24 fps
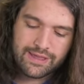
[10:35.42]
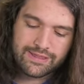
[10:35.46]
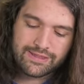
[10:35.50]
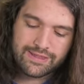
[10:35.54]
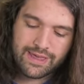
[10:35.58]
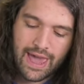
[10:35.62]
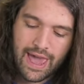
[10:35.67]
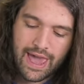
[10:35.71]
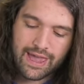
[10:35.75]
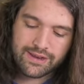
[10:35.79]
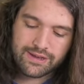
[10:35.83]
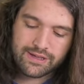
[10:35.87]

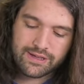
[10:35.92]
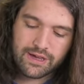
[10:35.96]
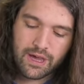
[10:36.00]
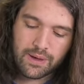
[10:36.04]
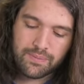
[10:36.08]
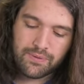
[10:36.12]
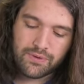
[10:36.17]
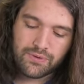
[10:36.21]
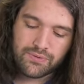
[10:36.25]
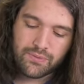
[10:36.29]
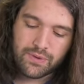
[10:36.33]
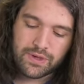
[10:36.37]
That,
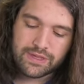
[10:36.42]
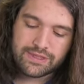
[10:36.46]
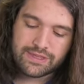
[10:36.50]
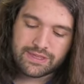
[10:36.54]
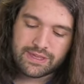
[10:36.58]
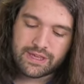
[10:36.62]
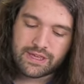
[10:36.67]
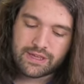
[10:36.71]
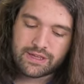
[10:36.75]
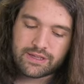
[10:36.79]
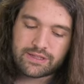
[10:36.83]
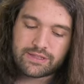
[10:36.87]
coupled with
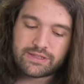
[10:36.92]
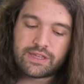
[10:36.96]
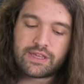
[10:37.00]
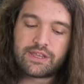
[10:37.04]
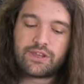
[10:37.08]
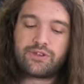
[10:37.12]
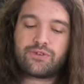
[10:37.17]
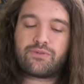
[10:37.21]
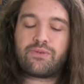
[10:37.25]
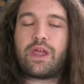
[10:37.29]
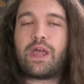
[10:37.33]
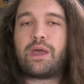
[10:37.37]
the
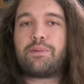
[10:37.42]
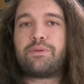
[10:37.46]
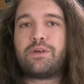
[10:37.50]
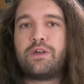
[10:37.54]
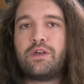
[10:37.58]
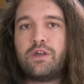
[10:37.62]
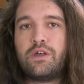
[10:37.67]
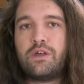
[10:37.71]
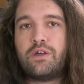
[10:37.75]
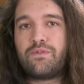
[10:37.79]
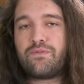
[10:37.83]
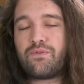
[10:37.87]
continued ramp
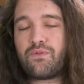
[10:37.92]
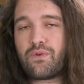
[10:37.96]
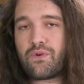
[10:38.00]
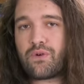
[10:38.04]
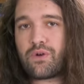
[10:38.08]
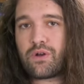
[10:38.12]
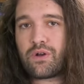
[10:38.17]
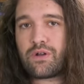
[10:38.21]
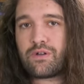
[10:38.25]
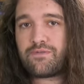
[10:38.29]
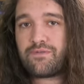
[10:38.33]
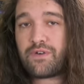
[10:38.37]

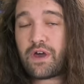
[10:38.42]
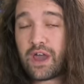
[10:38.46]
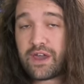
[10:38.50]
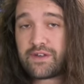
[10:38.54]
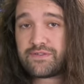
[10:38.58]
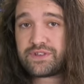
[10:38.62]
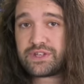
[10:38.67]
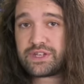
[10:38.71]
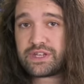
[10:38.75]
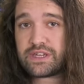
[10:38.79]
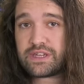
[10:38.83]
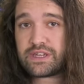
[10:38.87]
for
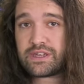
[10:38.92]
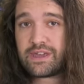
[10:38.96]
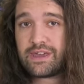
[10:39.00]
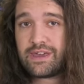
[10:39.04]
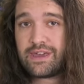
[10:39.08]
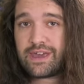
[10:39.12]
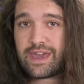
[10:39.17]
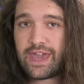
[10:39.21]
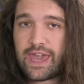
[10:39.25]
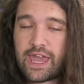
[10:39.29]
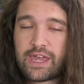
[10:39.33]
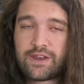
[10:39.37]
5G
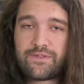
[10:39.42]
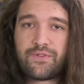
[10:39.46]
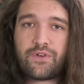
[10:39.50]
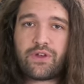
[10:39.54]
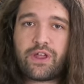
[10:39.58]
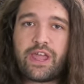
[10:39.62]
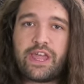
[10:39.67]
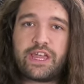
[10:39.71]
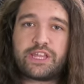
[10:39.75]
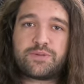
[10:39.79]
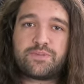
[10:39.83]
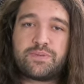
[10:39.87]
and
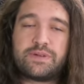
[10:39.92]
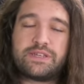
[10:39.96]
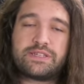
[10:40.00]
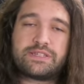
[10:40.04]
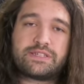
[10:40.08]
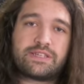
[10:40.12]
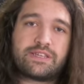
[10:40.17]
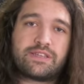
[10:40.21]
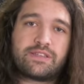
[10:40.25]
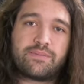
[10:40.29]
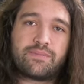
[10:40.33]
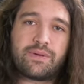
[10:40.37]
for
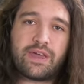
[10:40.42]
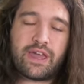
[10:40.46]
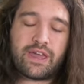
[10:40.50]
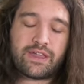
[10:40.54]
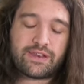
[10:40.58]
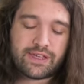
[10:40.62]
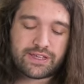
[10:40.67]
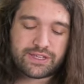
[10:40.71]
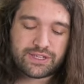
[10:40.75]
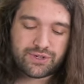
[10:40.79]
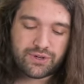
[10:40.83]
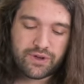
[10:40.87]
HPC
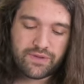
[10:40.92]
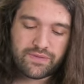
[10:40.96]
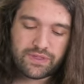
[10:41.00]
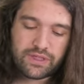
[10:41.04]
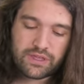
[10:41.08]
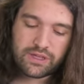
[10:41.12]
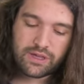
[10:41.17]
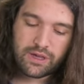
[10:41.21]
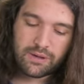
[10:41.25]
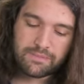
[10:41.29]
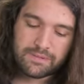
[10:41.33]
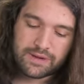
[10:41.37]
demand, has driven
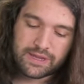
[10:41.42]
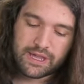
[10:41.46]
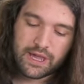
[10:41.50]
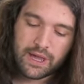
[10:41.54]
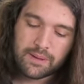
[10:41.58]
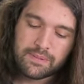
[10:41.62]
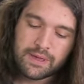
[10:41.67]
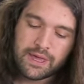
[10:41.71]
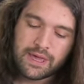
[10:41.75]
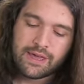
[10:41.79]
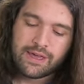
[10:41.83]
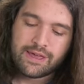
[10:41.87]
the company
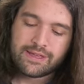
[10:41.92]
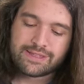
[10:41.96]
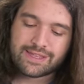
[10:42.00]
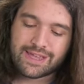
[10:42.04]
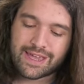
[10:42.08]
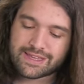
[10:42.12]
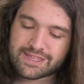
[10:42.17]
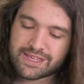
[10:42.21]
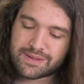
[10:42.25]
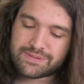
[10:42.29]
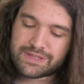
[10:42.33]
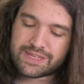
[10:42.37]
up.
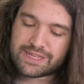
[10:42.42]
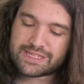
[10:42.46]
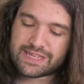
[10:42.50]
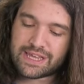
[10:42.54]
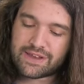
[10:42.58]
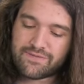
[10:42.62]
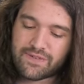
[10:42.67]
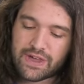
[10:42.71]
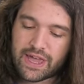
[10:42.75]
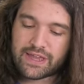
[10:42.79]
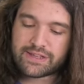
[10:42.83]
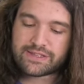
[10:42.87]
TSMC's
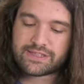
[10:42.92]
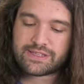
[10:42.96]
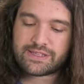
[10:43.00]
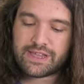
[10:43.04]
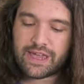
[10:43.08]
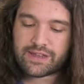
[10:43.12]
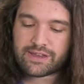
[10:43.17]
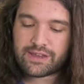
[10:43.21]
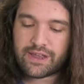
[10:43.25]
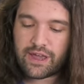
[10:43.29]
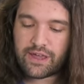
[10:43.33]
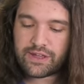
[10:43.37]
advanced
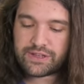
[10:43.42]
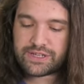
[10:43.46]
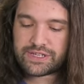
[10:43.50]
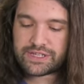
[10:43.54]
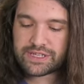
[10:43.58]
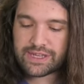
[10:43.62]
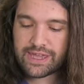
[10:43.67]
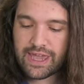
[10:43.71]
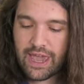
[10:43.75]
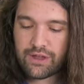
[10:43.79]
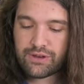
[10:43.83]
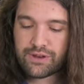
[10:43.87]

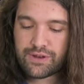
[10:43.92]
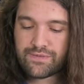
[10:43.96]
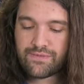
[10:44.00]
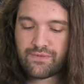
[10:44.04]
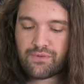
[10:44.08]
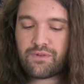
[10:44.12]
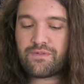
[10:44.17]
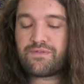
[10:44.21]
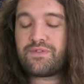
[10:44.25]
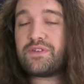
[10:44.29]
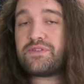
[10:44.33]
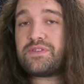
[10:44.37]
technologies accounted
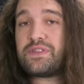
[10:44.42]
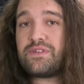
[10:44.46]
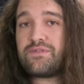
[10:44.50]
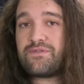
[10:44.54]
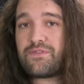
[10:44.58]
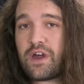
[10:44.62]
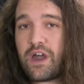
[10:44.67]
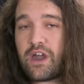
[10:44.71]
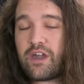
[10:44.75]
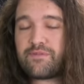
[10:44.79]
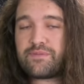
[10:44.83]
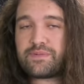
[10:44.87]
for
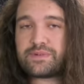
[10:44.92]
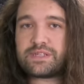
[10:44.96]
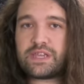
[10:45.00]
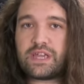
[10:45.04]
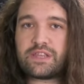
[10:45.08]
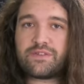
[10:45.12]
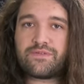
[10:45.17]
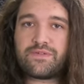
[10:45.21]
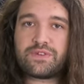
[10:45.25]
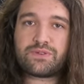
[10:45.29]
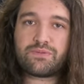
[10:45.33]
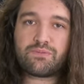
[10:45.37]

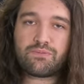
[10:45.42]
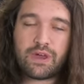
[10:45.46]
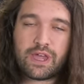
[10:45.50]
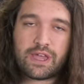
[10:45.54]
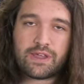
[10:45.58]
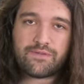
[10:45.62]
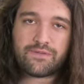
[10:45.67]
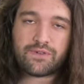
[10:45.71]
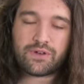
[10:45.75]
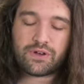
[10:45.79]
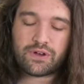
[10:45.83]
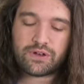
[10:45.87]
55% of its
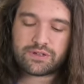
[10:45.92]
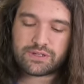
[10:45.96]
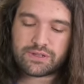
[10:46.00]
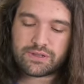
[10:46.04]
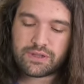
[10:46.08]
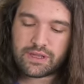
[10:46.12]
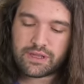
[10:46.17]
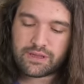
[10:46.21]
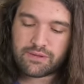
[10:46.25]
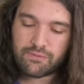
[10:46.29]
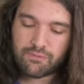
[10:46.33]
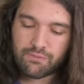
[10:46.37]
wafer
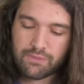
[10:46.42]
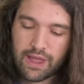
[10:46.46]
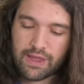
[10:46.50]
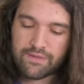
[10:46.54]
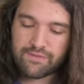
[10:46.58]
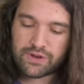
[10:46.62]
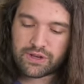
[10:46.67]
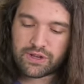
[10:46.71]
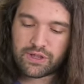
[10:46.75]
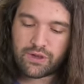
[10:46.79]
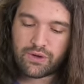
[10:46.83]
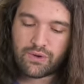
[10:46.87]

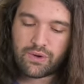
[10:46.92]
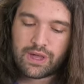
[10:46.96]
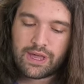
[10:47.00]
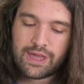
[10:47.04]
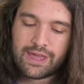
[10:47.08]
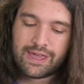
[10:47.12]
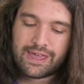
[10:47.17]
revenue